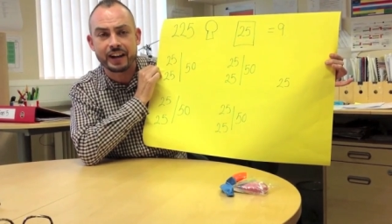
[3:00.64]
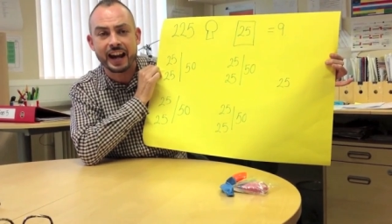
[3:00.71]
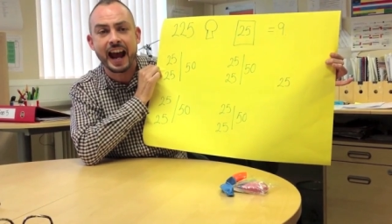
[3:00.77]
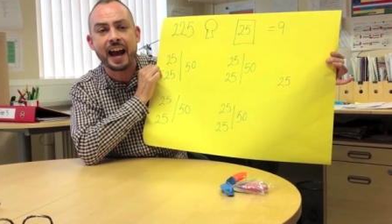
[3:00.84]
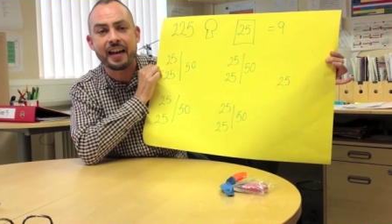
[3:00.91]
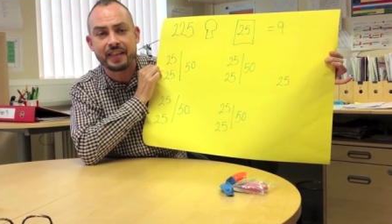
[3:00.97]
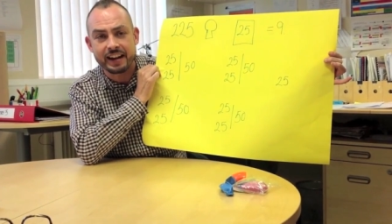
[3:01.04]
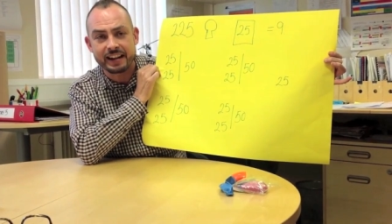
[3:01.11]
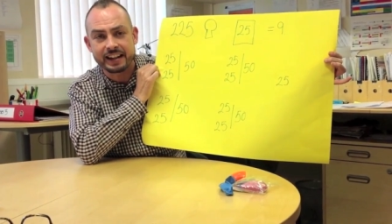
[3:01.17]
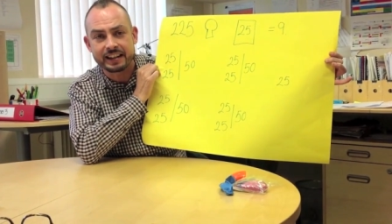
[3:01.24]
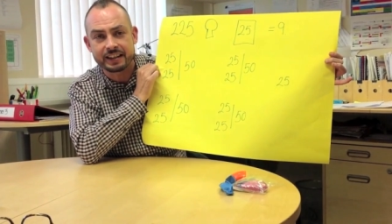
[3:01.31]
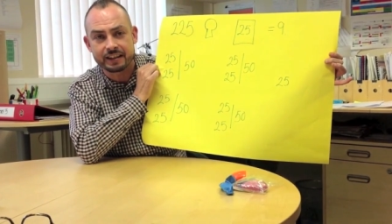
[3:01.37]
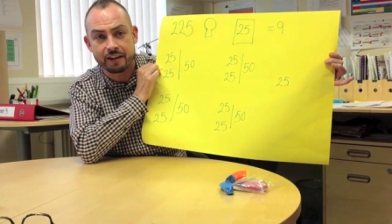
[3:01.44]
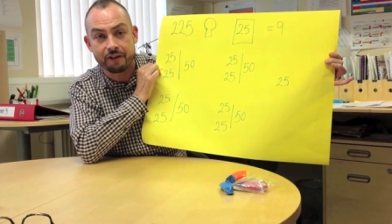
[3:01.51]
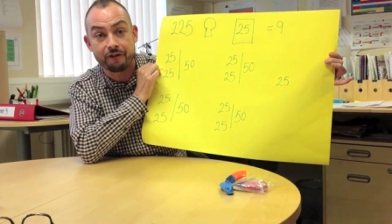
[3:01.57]
and how that
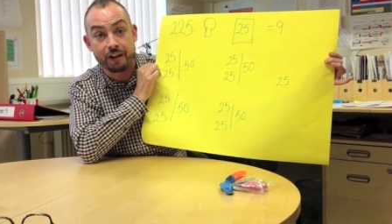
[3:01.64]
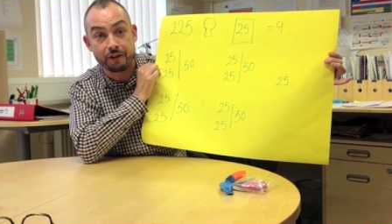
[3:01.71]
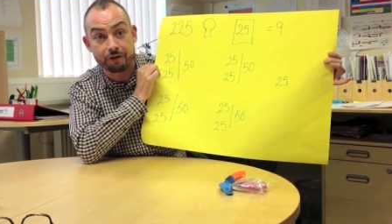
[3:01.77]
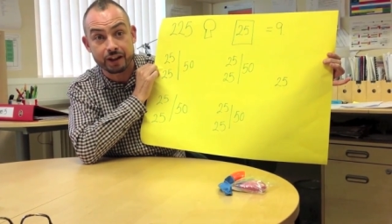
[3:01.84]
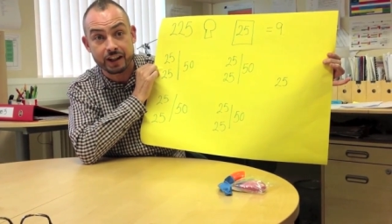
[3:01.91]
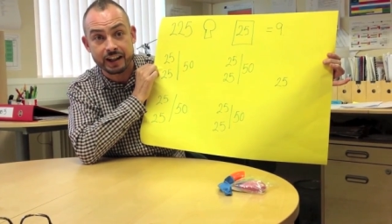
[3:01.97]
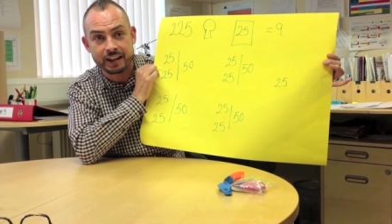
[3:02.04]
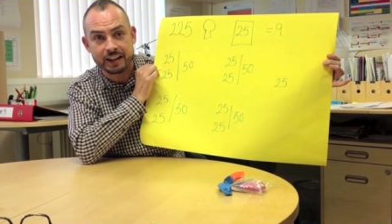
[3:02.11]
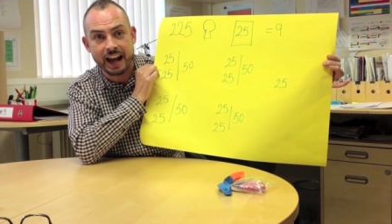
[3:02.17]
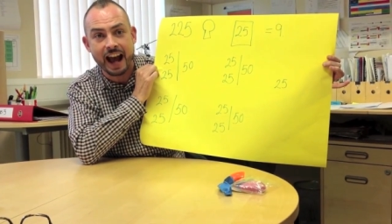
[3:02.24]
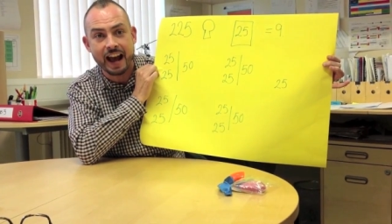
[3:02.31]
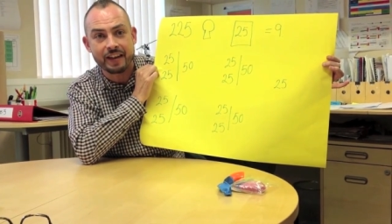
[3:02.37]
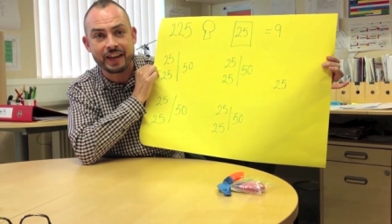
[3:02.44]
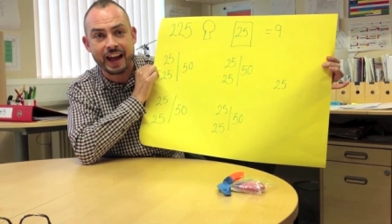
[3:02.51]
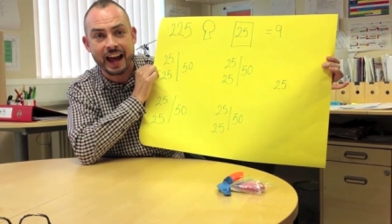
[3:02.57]
links to 50 and
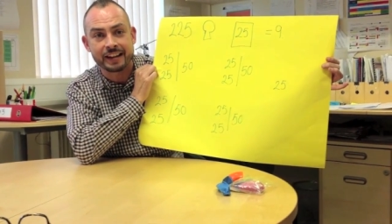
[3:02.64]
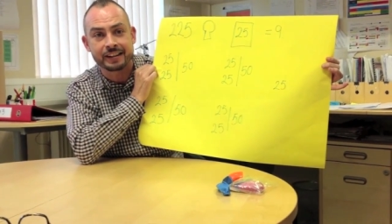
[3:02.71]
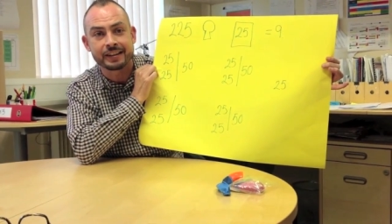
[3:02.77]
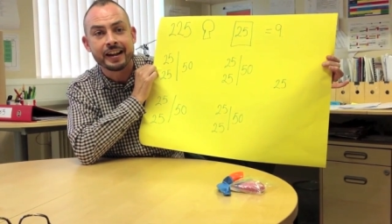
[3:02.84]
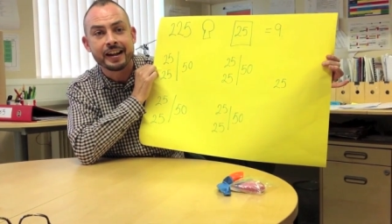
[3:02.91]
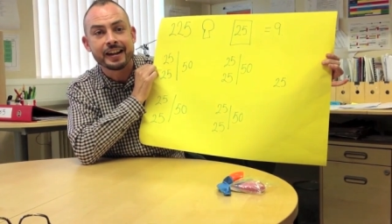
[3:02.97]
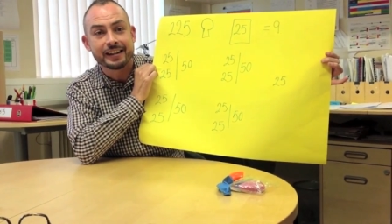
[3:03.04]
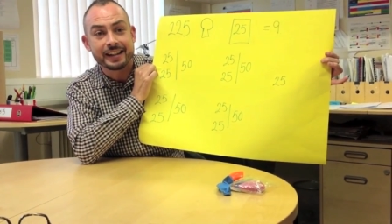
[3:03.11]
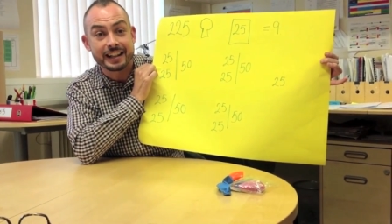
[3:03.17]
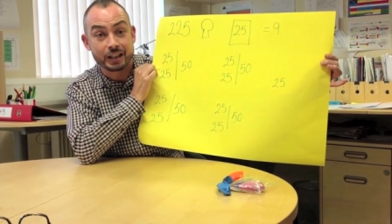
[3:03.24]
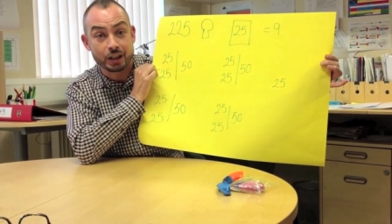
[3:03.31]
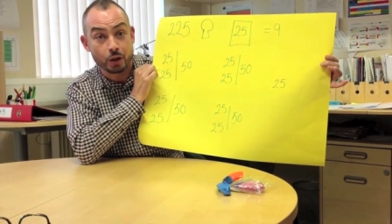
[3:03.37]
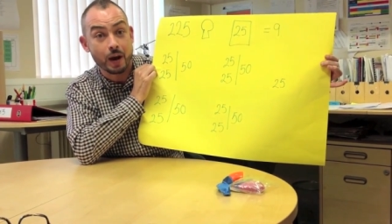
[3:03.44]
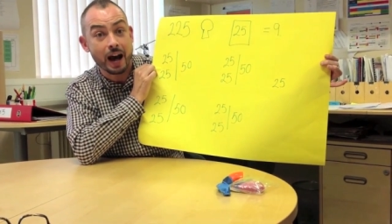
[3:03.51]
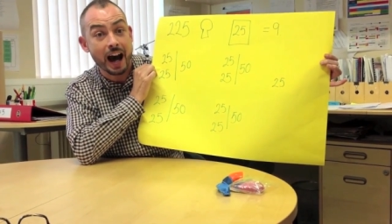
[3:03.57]
how that links
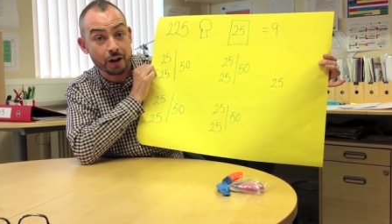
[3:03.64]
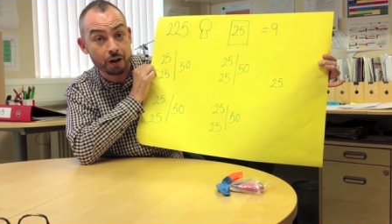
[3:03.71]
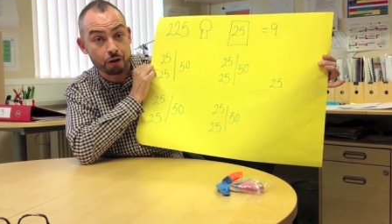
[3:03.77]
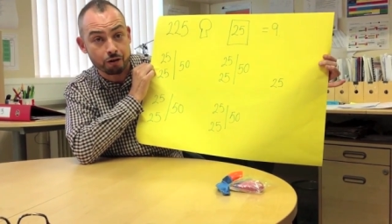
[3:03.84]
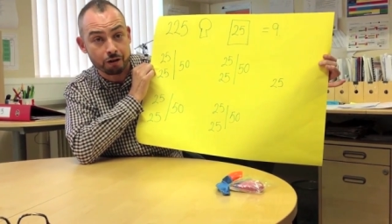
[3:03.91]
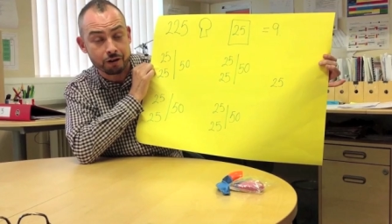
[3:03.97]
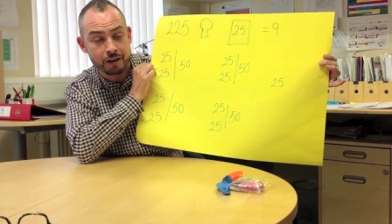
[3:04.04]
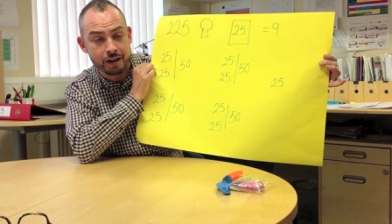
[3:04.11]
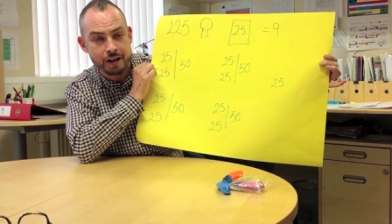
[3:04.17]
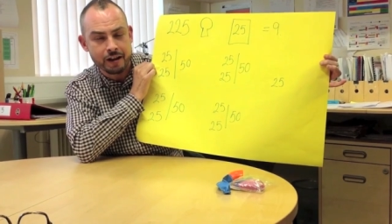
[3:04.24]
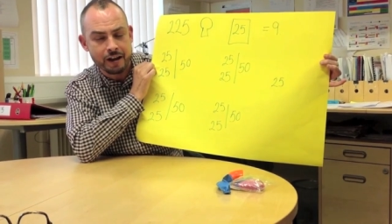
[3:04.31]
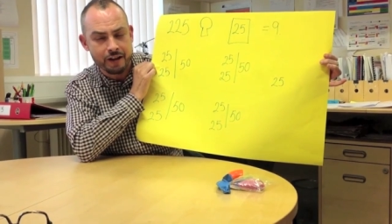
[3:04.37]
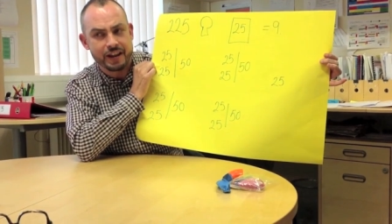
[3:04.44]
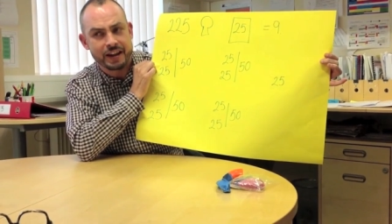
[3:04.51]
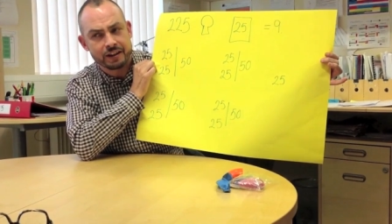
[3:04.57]
to 100
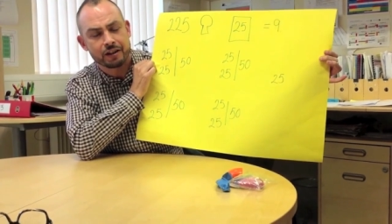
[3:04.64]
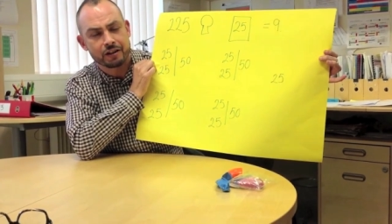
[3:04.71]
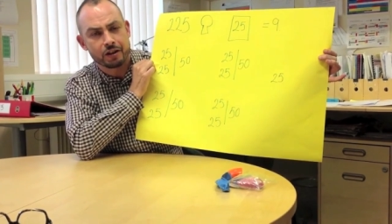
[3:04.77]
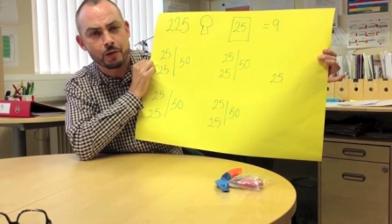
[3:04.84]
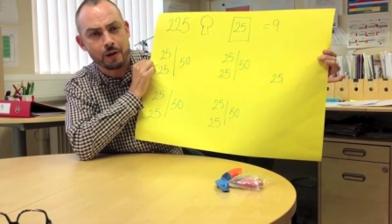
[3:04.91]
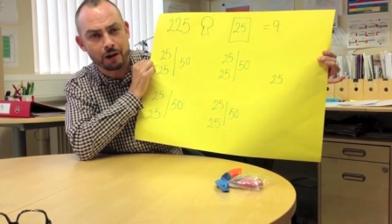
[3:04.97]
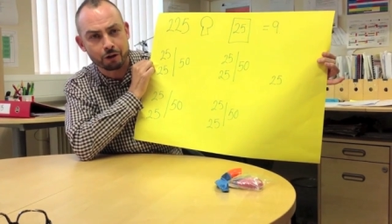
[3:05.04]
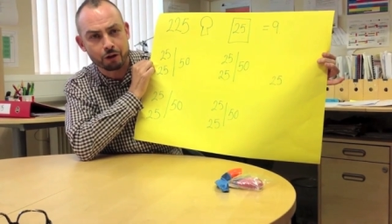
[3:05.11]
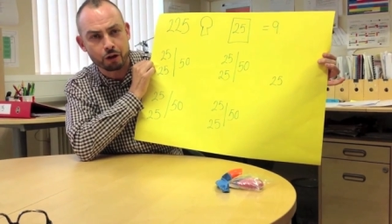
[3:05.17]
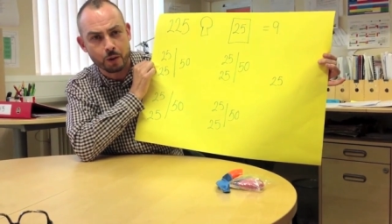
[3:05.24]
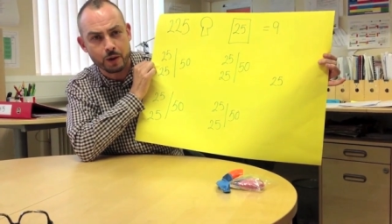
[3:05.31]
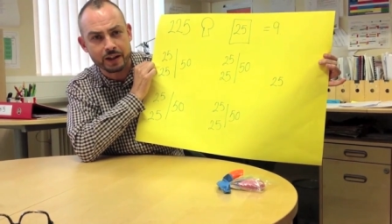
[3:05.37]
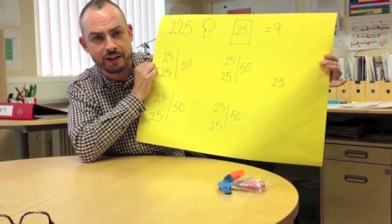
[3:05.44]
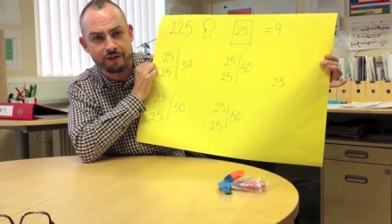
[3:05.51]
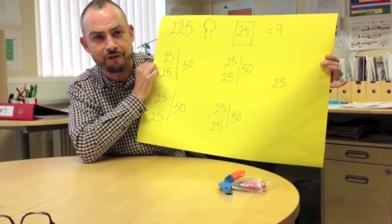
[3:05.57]
and then to
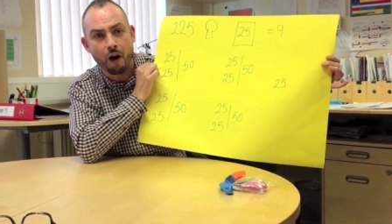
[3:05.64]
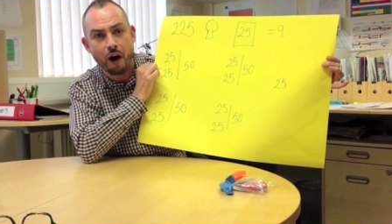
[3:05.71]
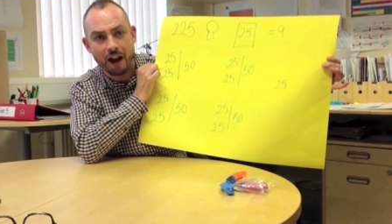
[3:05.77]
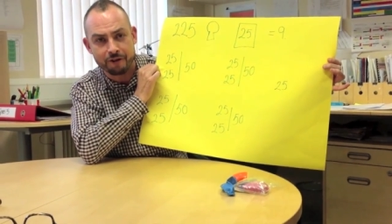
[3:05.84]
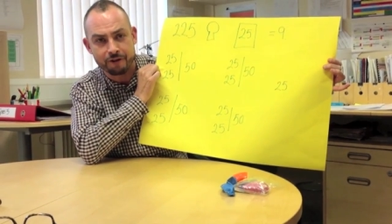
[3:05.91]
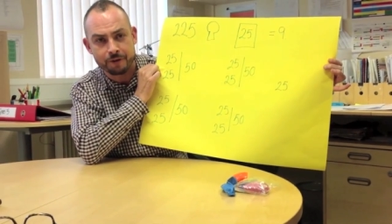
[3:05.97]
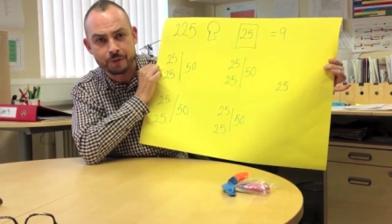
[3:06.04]
225.